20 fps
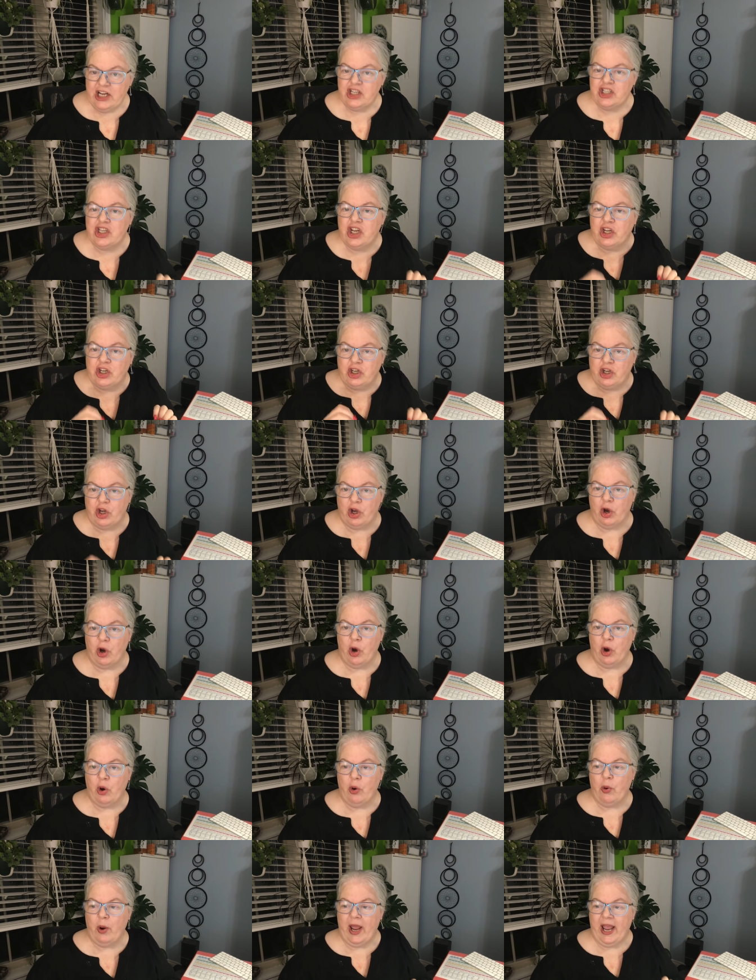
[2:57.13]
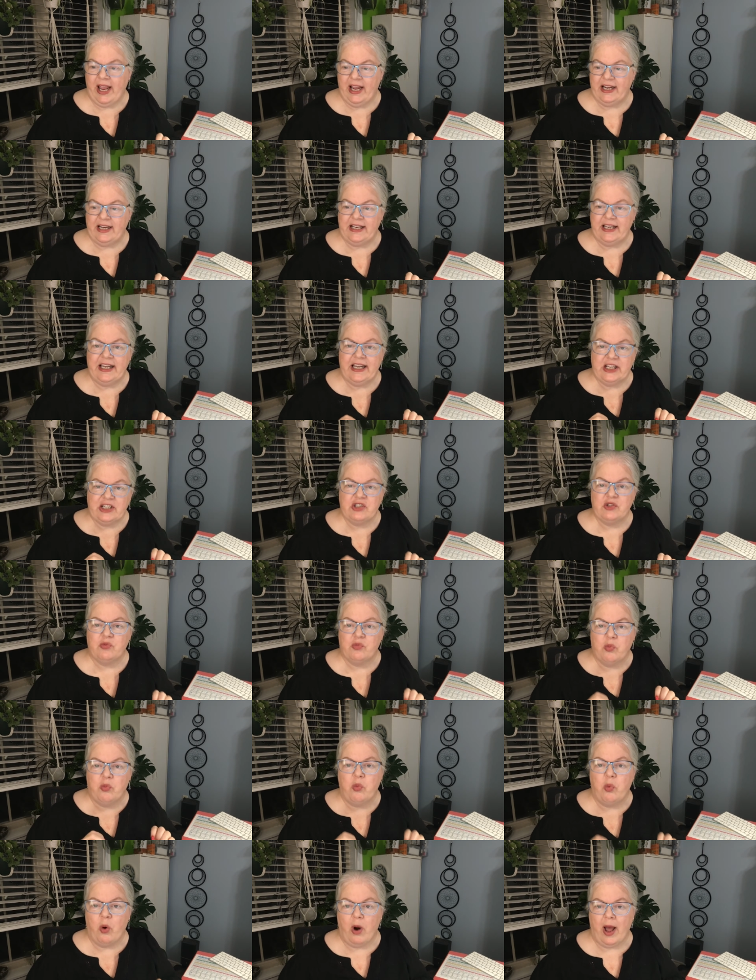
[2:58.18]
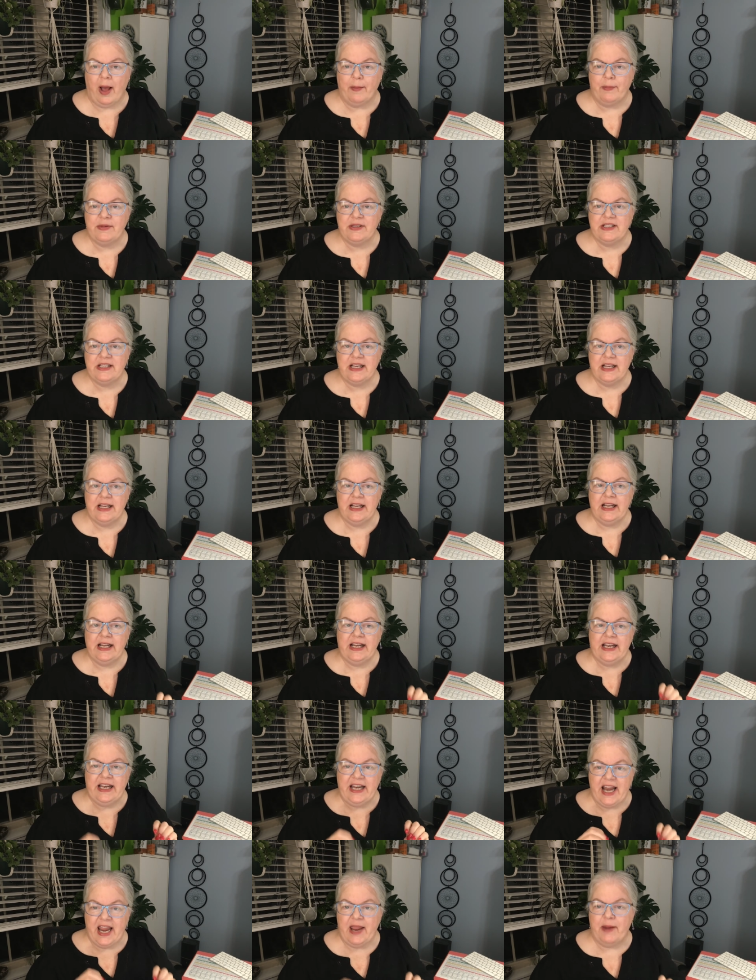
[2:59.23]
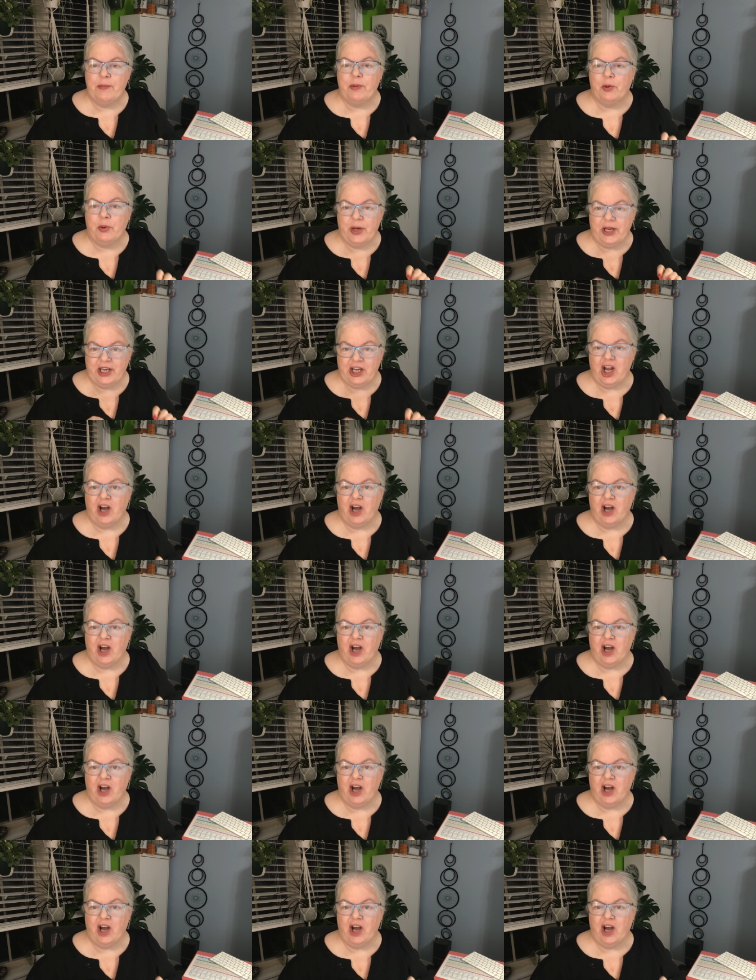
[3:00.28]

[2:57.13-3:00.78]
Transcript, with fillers: to go and disrupt neighboring